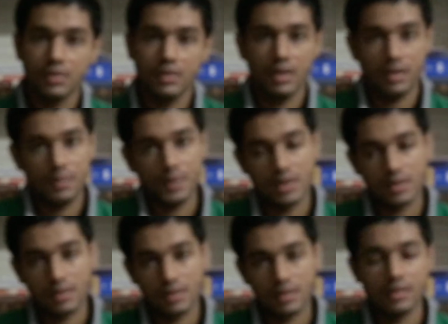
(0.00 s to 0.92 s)
therapies.
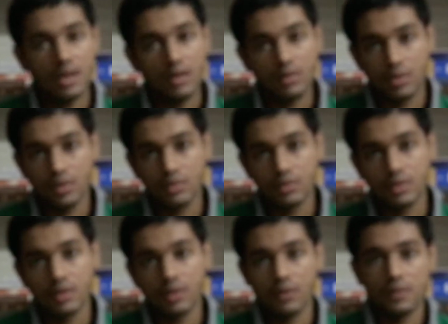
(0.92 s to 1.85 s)
PaO2
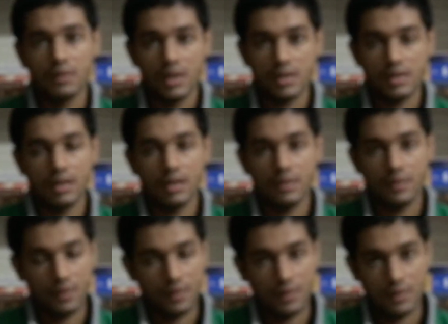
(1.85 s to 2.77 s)
of less than
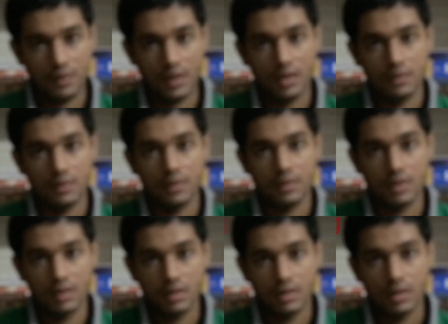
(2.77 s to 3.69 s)
55
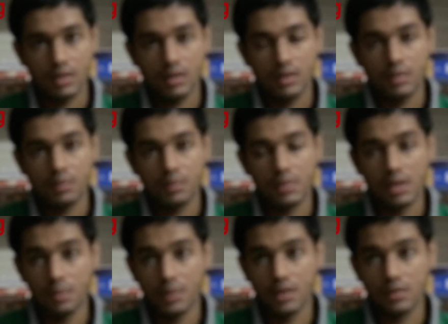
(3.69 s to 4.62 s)

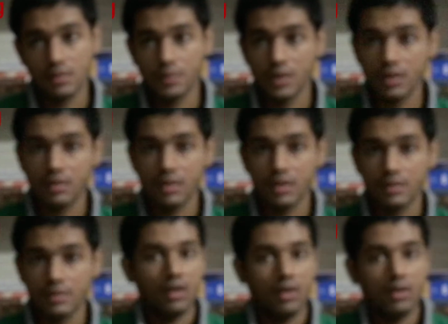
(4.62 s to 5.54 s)
millimeters of mercury,
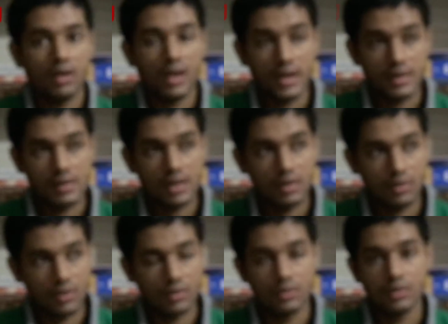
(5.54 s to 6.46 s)
or
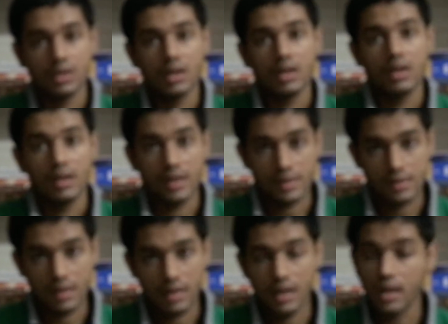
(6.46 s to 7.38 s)
SaO2 less
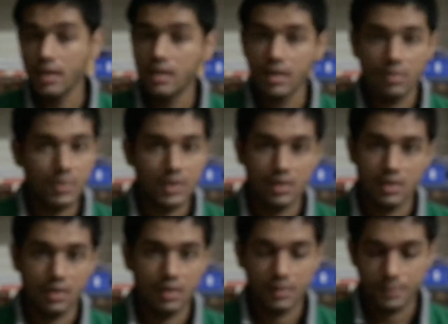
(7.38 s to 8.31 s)
than 88%
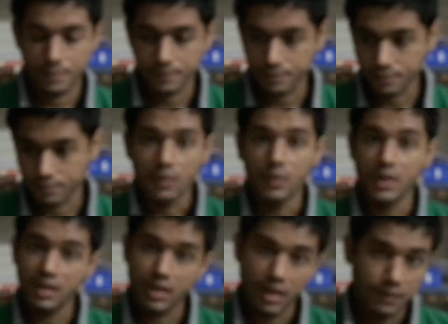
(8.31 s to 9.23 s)

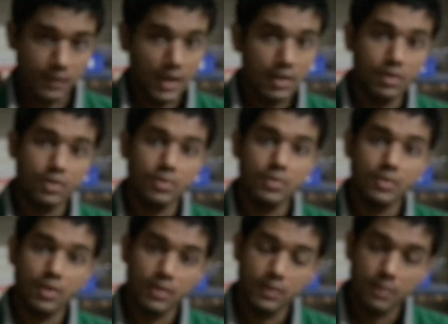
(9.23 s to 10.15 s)
with FiO2
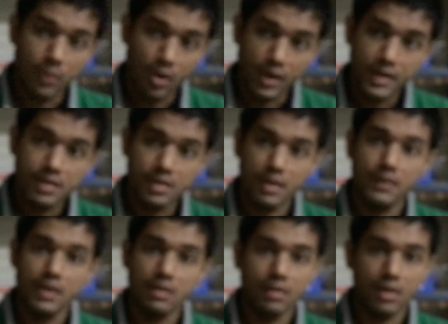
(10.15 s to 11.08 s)
of 0.7
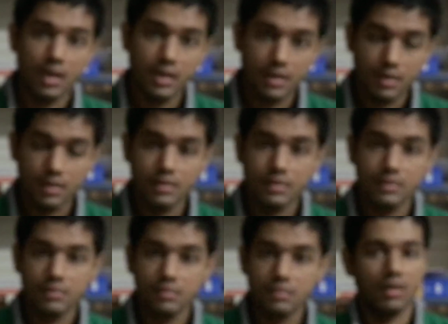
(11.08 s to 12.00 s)
or higher,
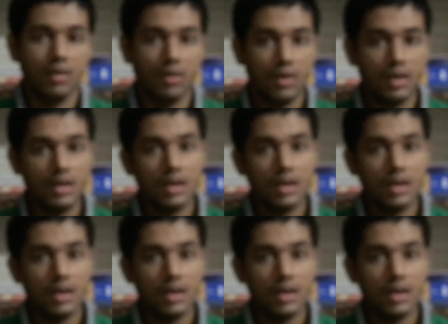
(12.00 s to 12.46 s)
or